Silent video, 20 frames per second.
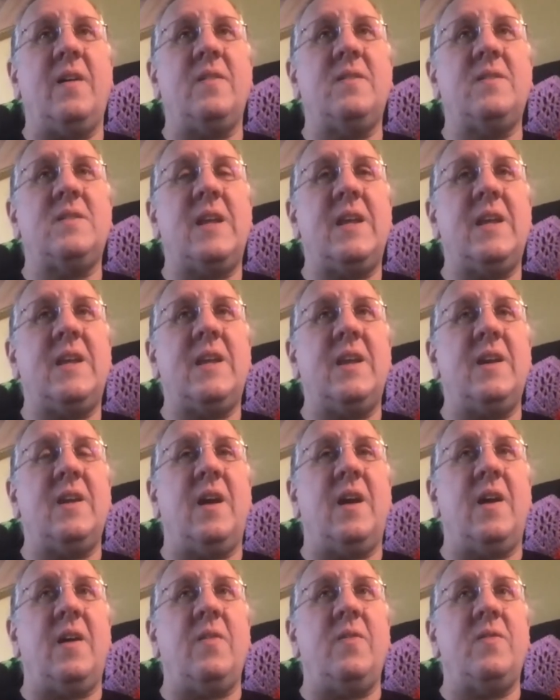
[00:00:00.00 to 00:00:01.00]
taking
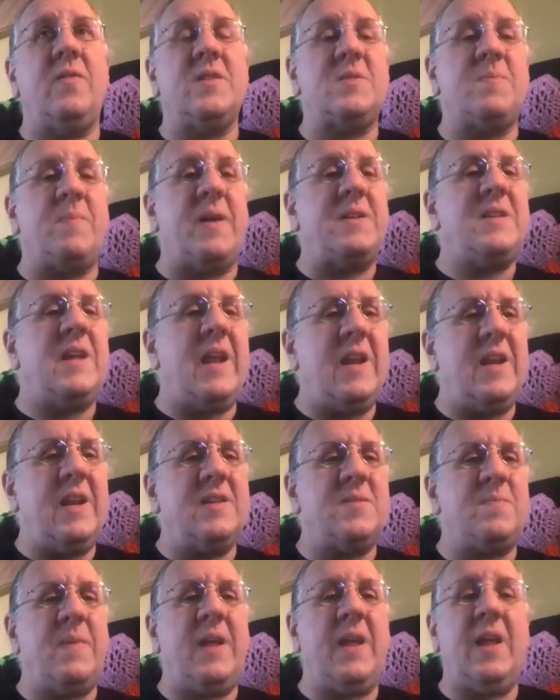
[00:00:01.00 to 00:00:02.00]
the spontaneous
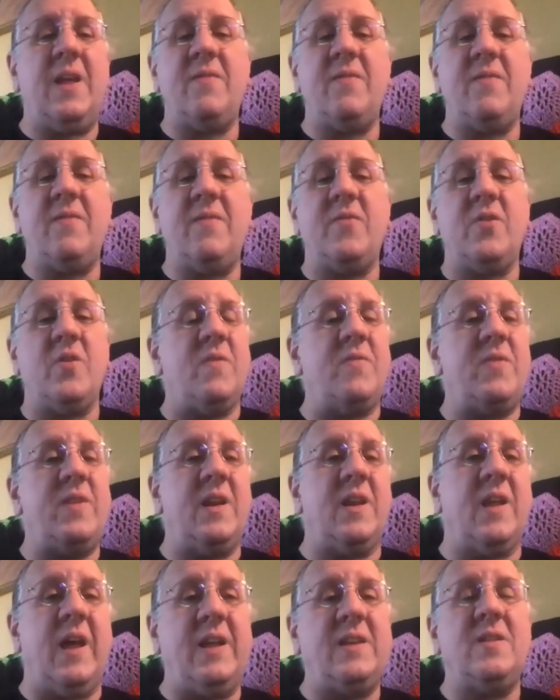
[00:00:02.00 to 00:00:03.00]
behavior of the
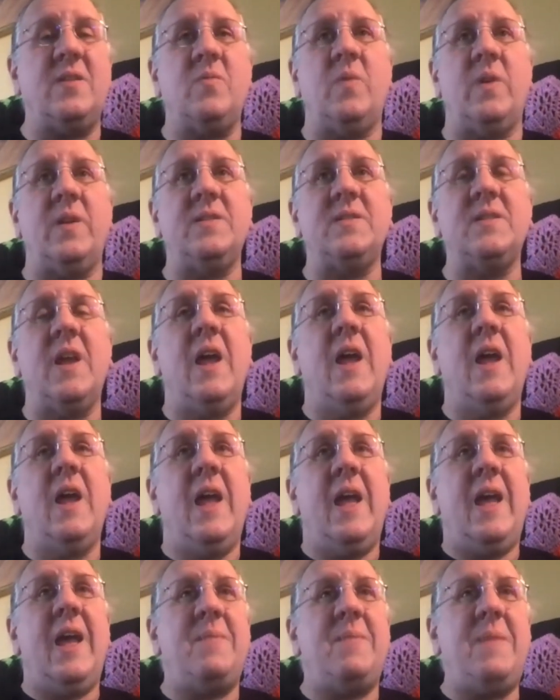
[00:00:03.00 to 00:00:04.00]
enlightened ones
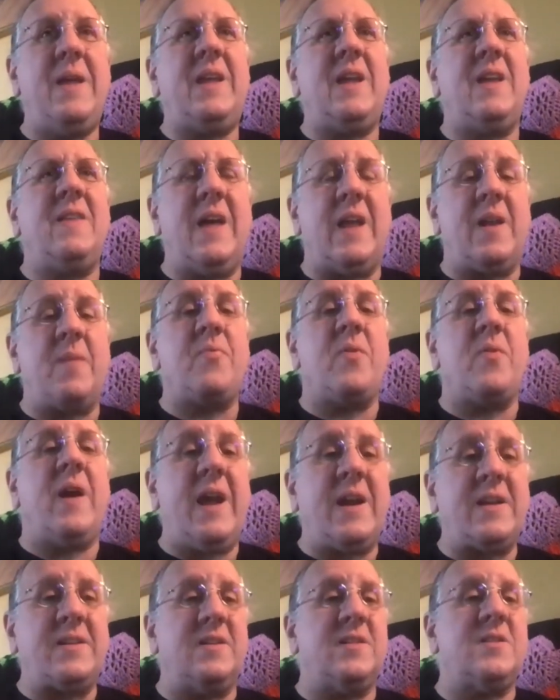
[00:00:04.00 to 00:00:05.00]
and making that a
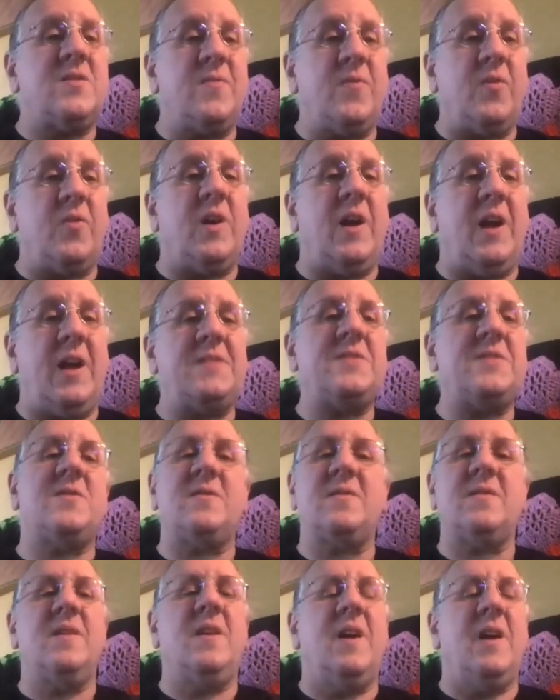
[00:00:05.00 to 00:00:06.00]
practice for
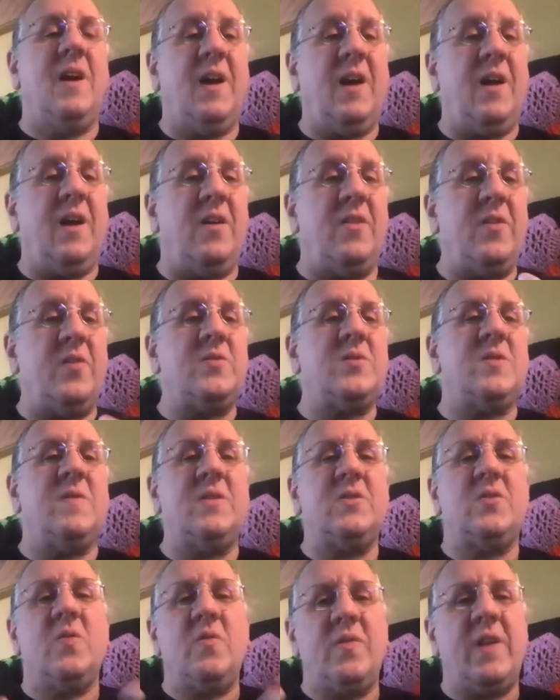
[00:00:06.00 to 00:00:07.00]
us, those of
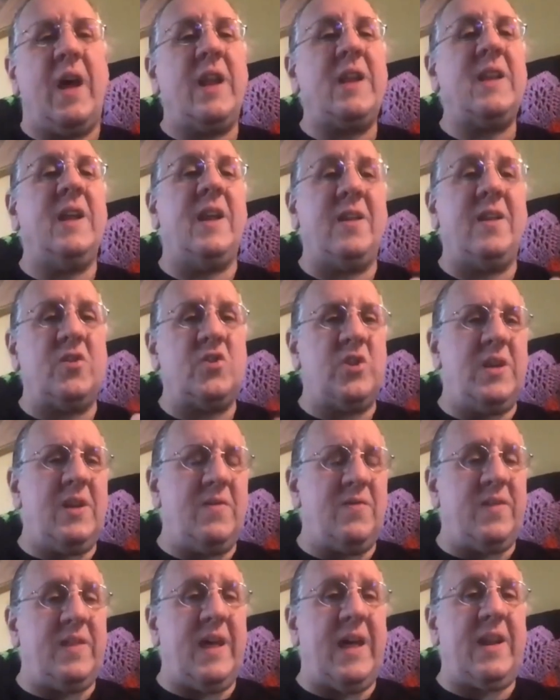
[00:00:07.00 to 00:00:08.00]
us who have not yet
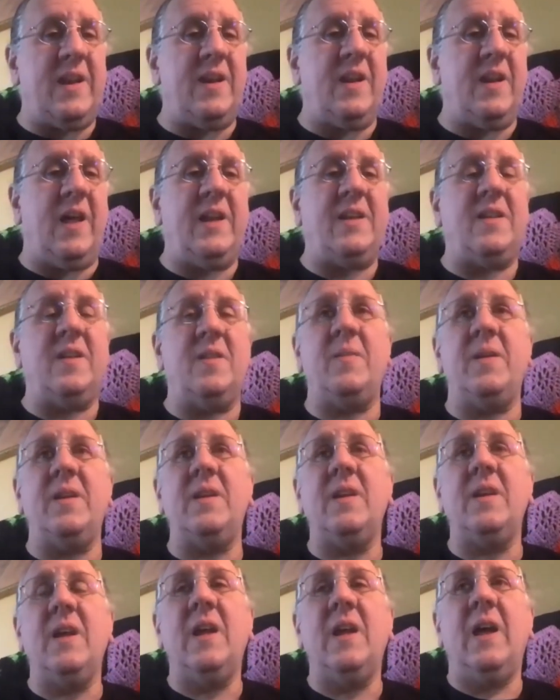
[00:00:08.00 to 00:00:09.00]
achieved that enlightenment.